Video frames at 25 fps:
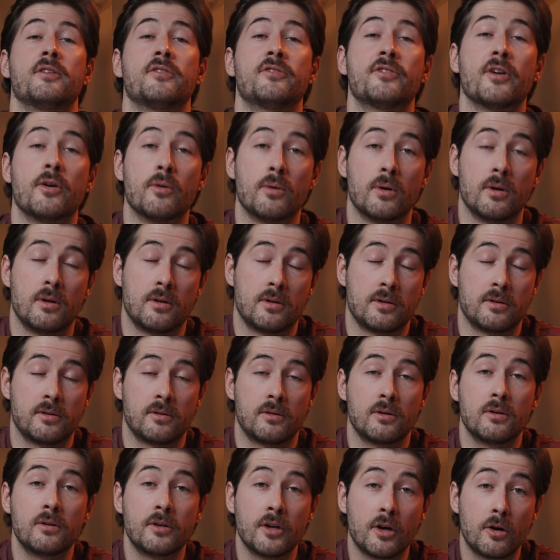So
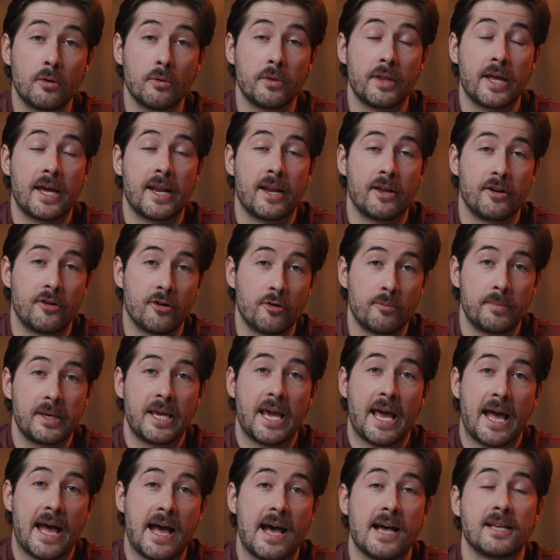you know that Adobe
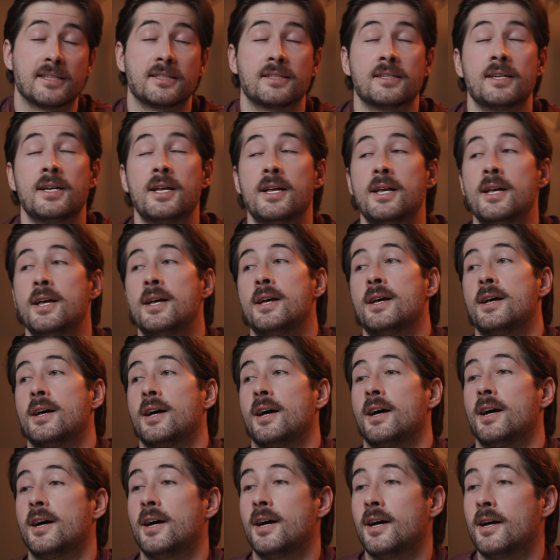has
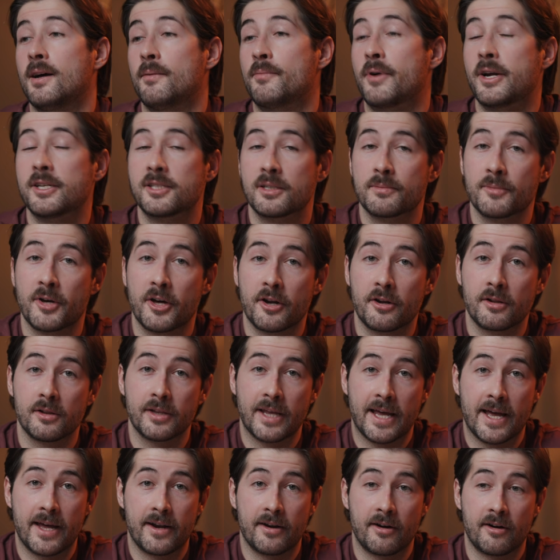a pricing model
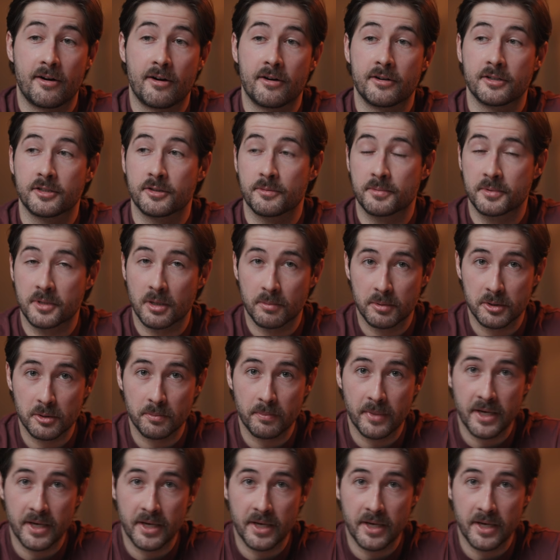that are subscription